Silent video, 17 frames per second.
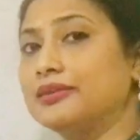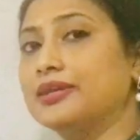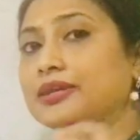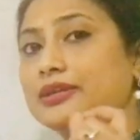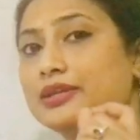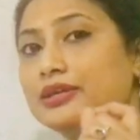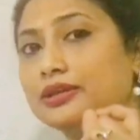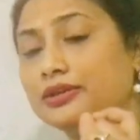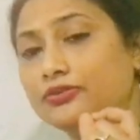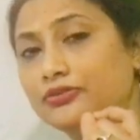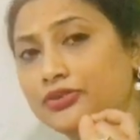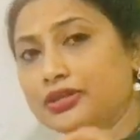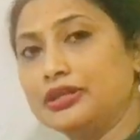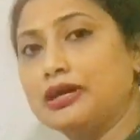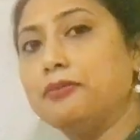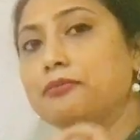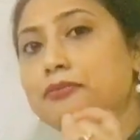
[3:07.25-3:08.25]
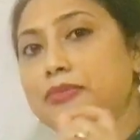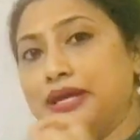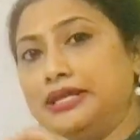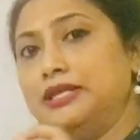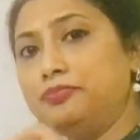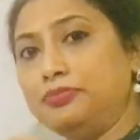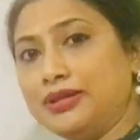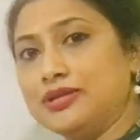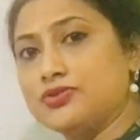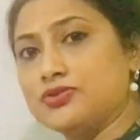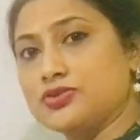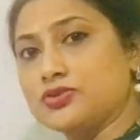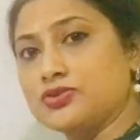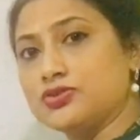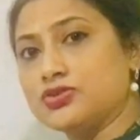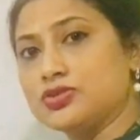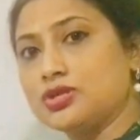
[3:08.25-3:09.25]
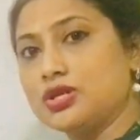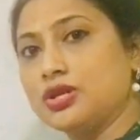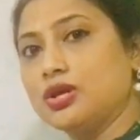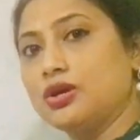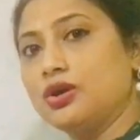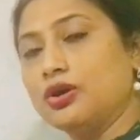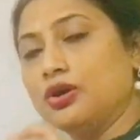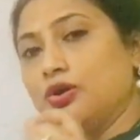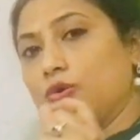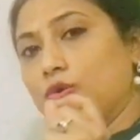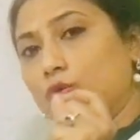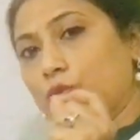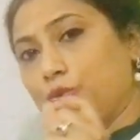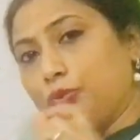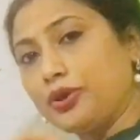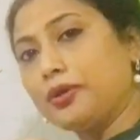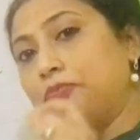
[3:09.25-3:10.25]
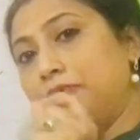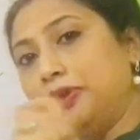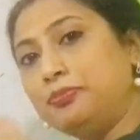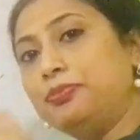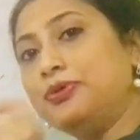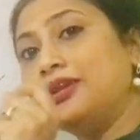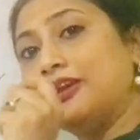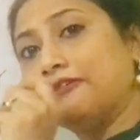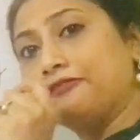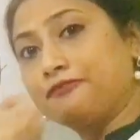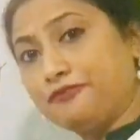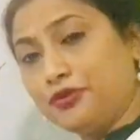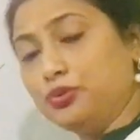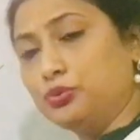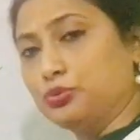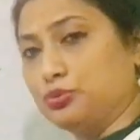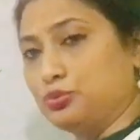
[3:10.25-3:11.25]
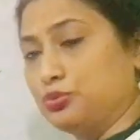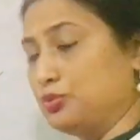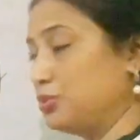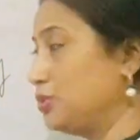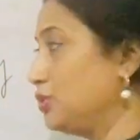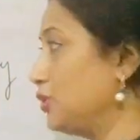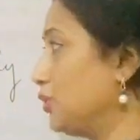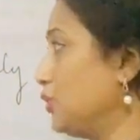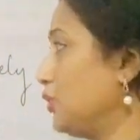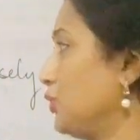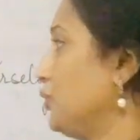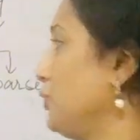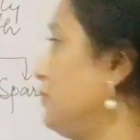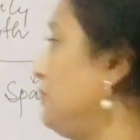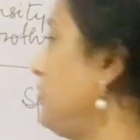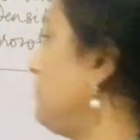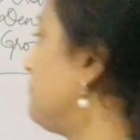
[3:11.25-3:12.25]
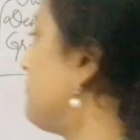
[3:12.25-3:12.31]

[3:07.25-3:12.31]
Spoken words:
that there are many places where people are few, you will